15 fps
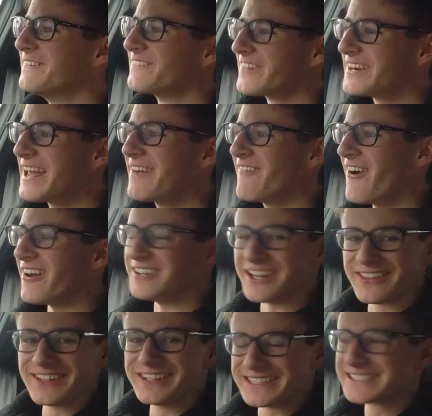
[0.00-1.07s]
For an A1,
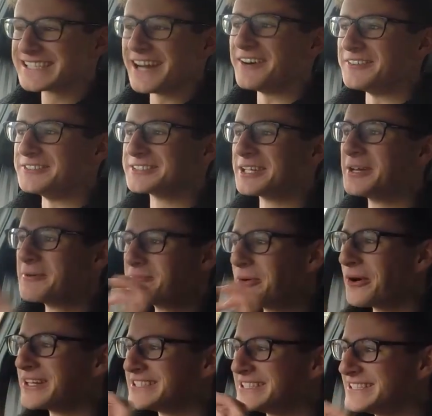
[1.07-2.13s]
I think this sounds
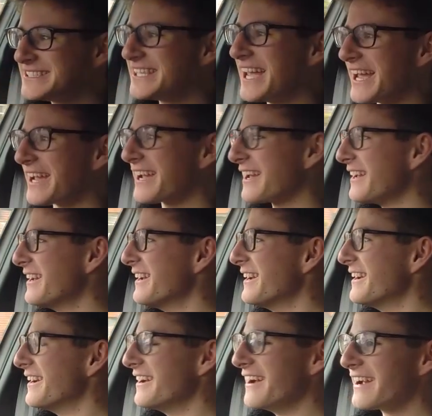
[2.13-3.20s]
pretty sick.
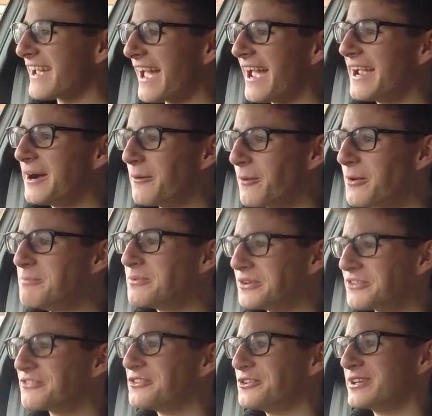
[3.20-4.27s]
Okay, a
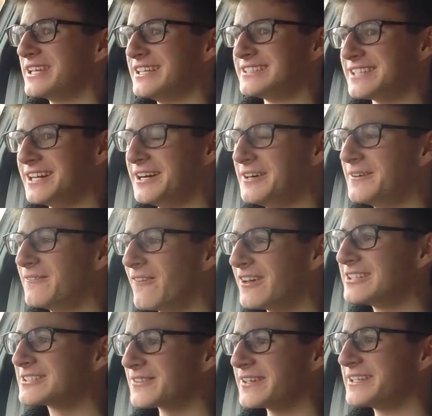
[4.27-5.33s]
1.4 litre,
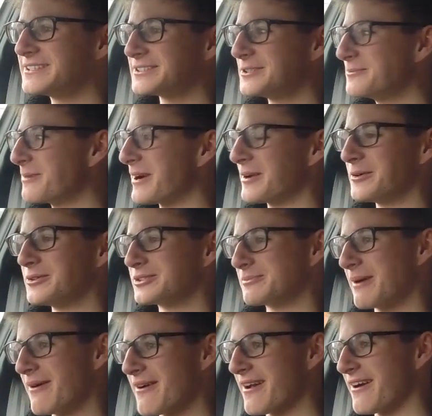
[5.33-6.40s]
122 brake
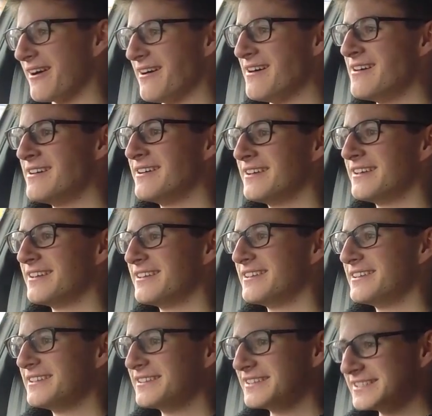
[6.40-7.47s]
horsepower car.
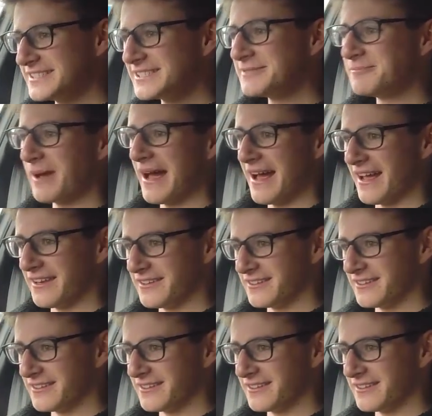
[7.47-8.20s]
This isn't bad,